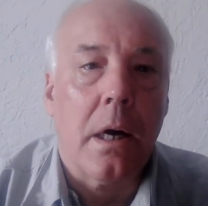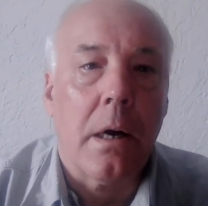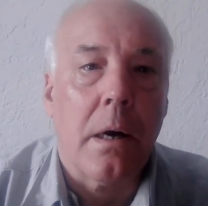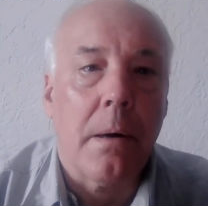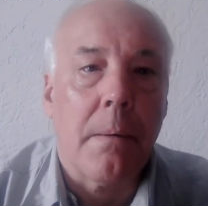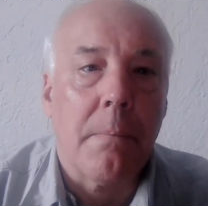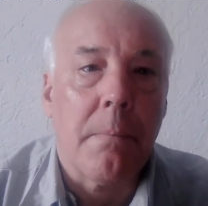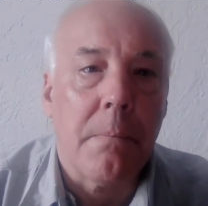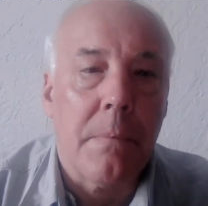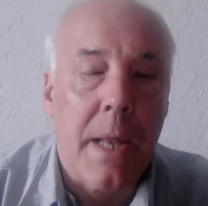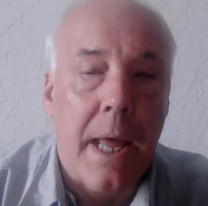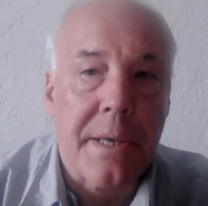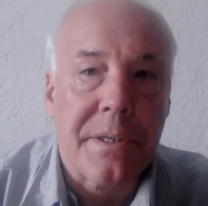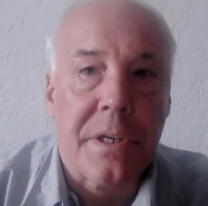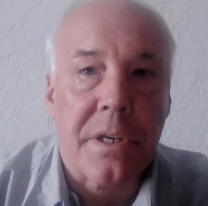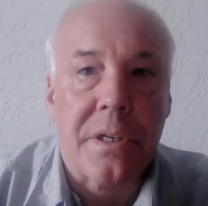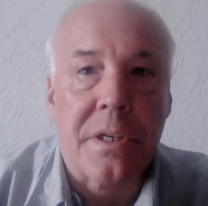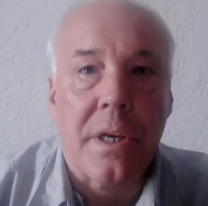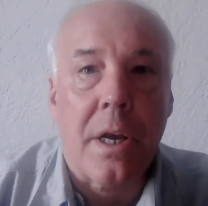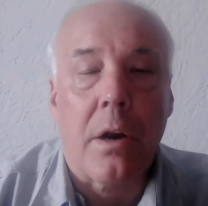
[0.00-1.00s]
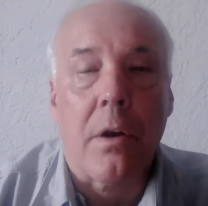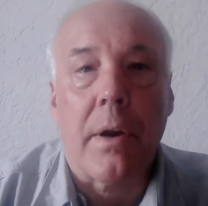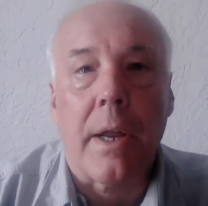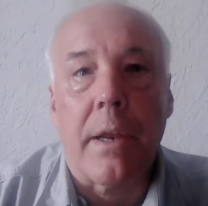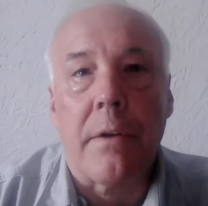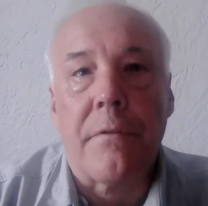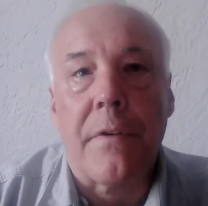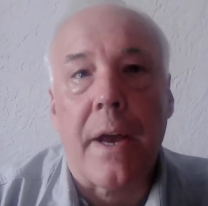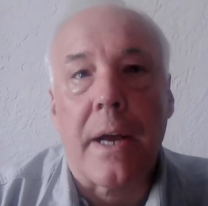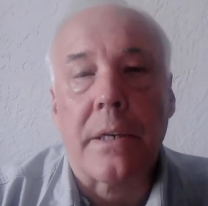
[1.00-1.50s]
necessary.
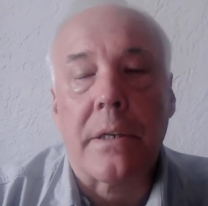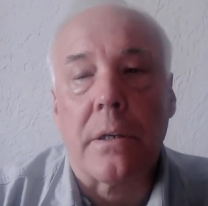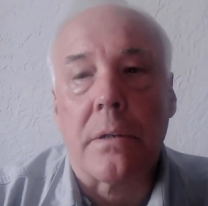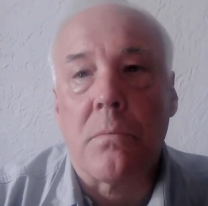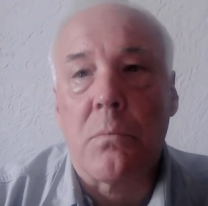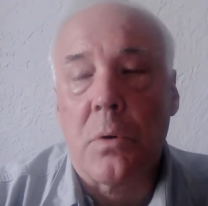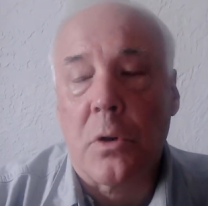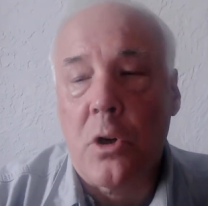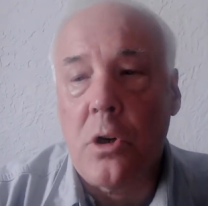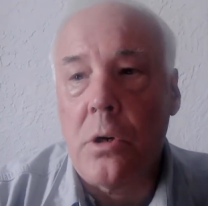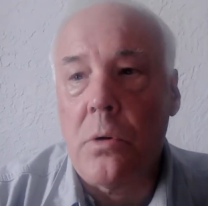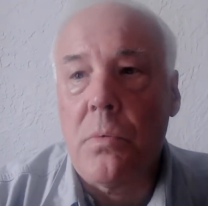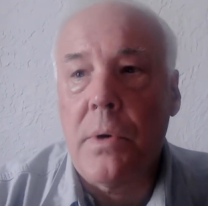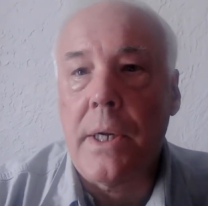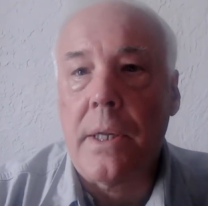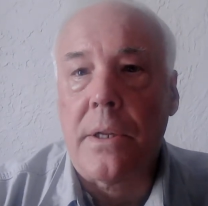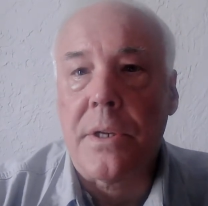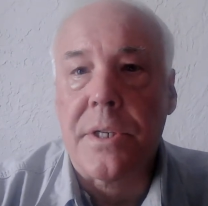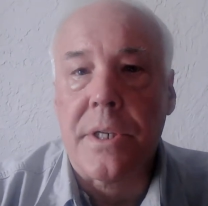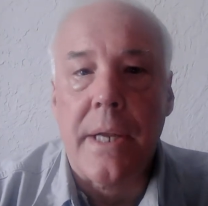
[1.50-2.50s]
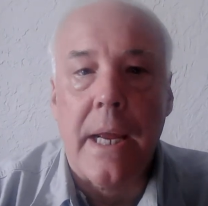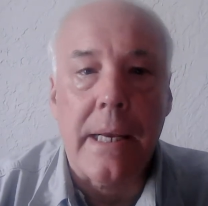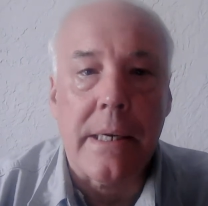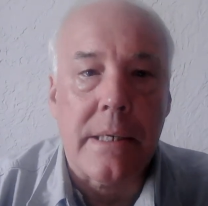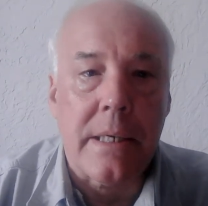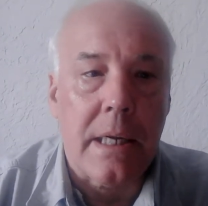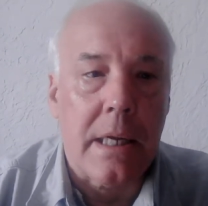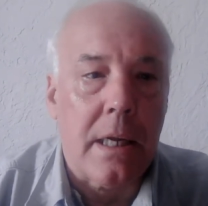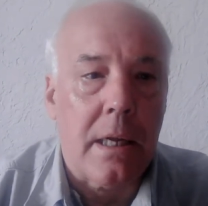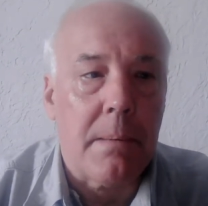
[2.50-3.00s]
In fact, a good real estate
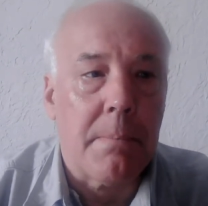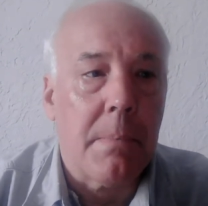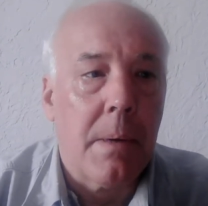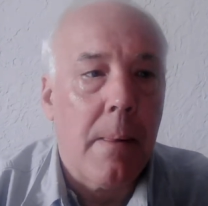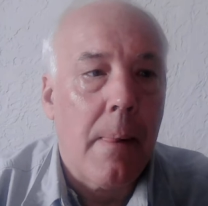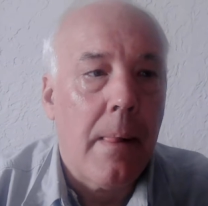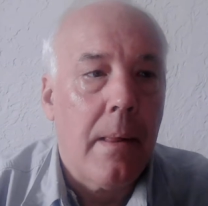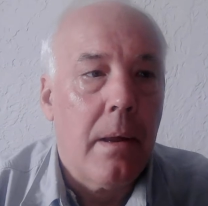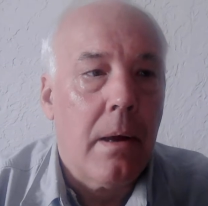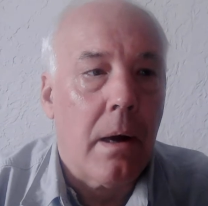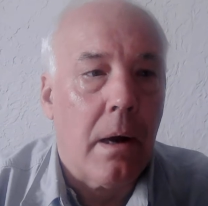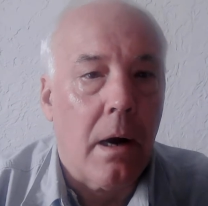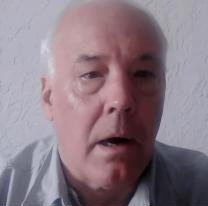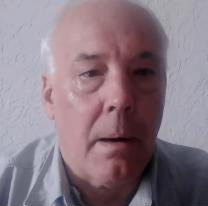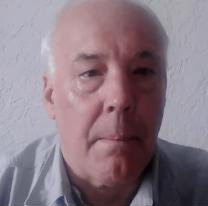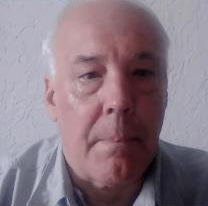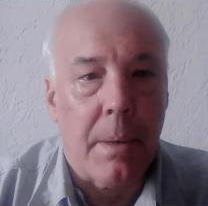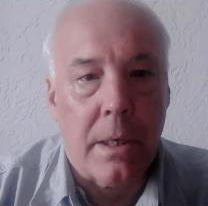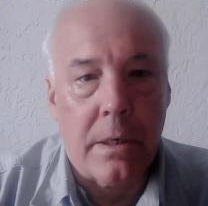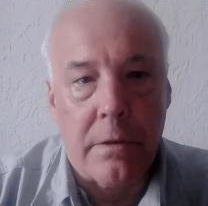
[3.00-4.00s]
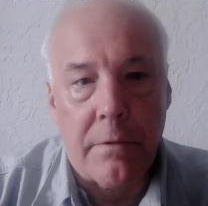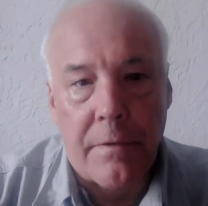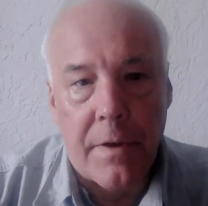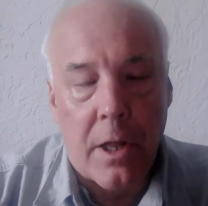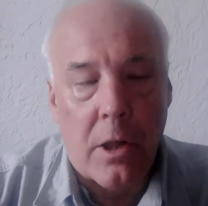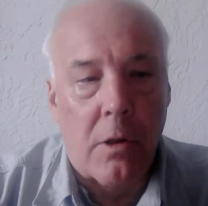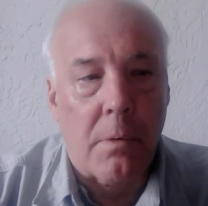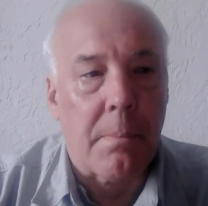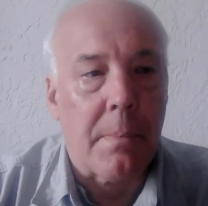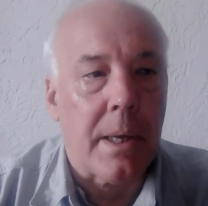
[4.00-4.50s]
team in
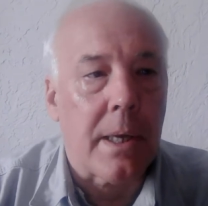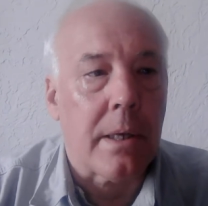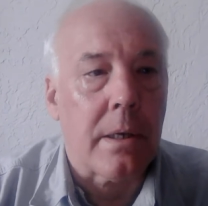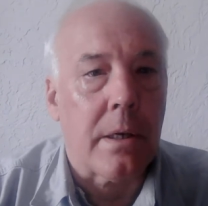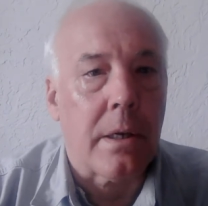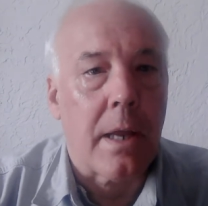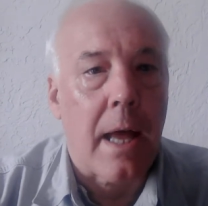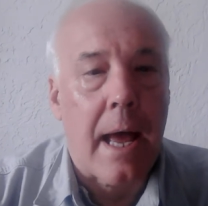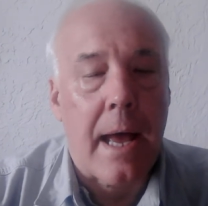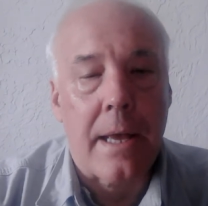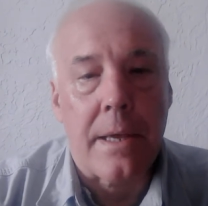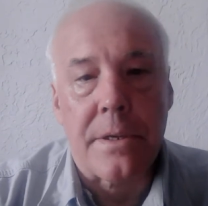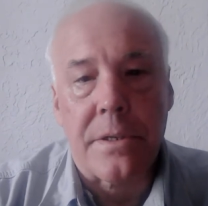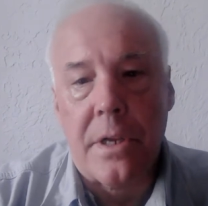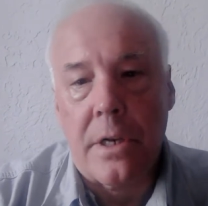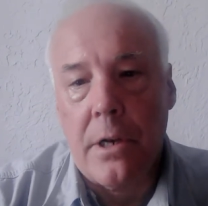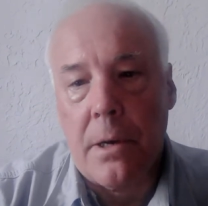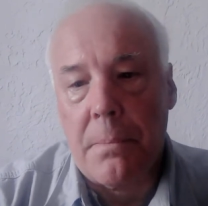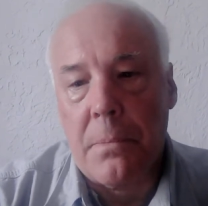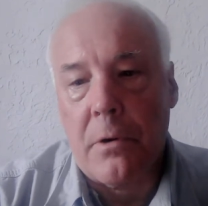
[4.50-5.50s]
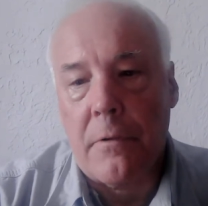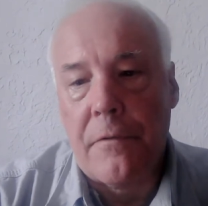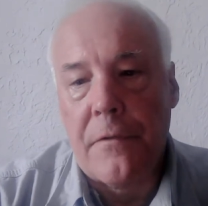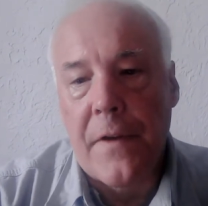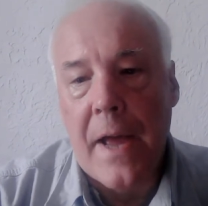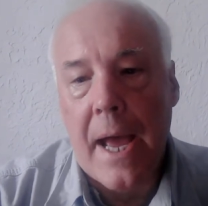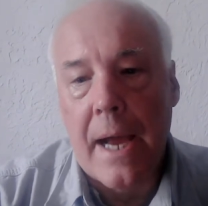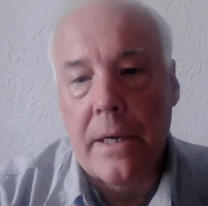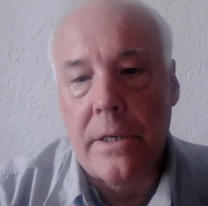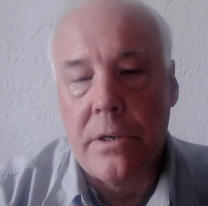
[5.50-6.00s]
development has a number of
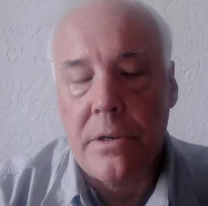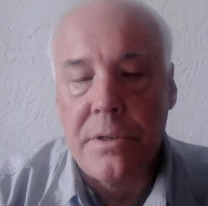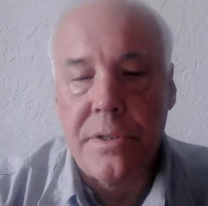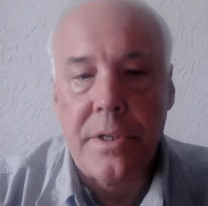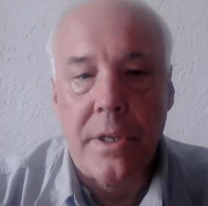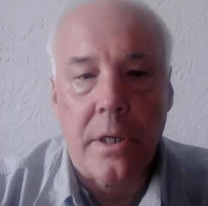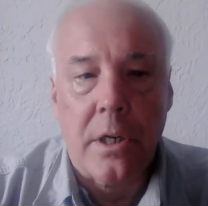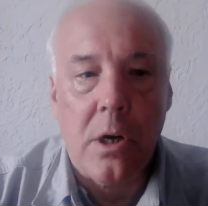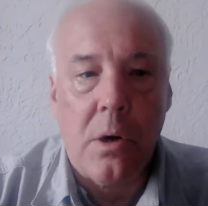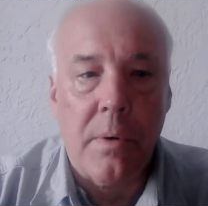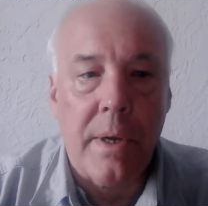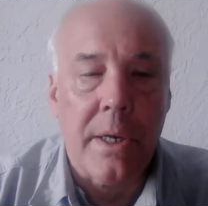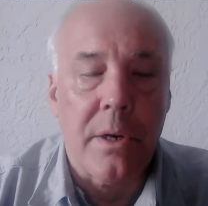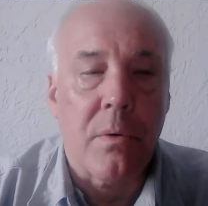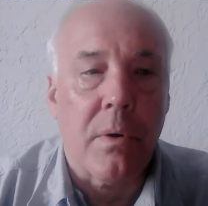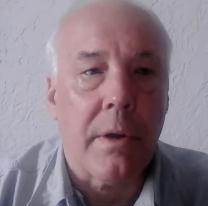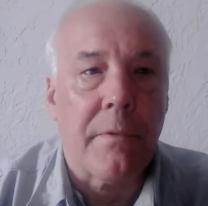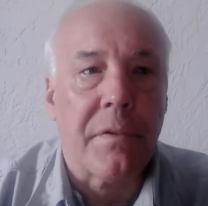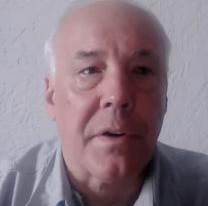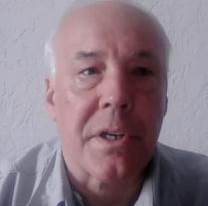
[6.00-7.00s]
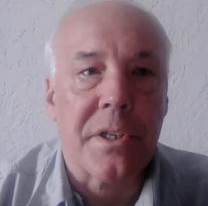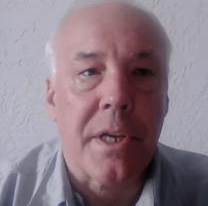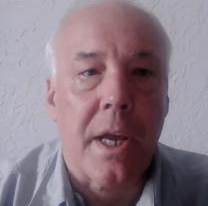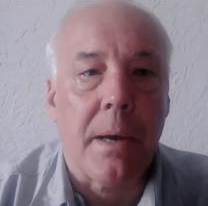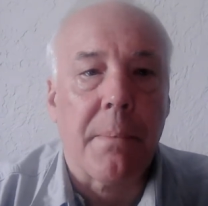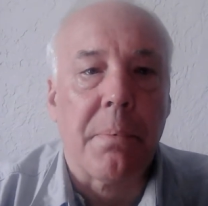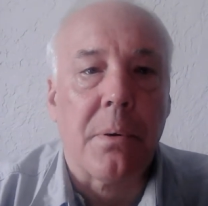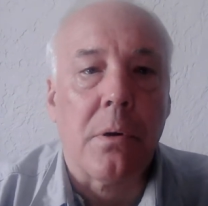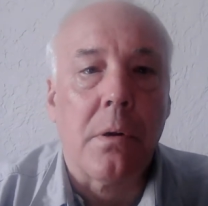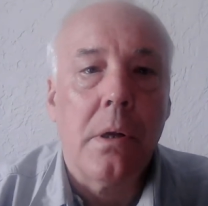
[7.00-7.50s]
factors that go into it. For
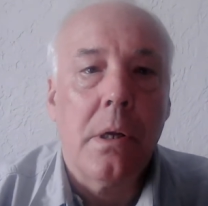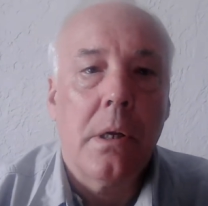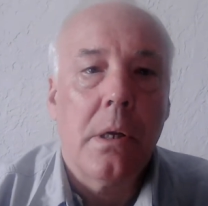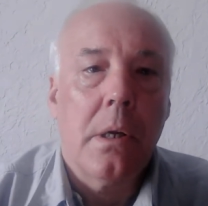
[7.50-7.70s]
example,